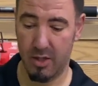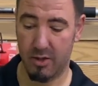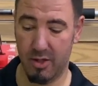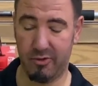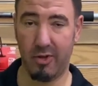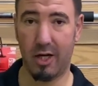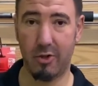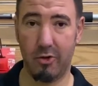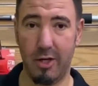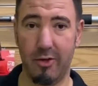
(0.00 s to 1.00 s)
This
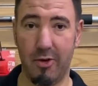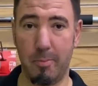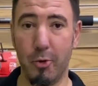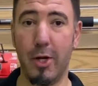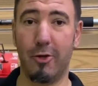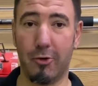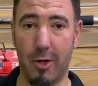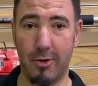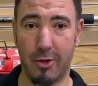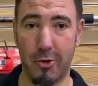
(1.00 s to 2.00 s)
technically is a pruning
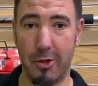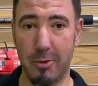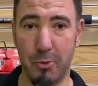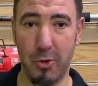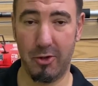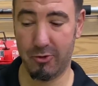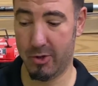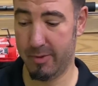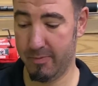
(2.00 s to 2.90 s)
saw. They're calling it the pruning saw.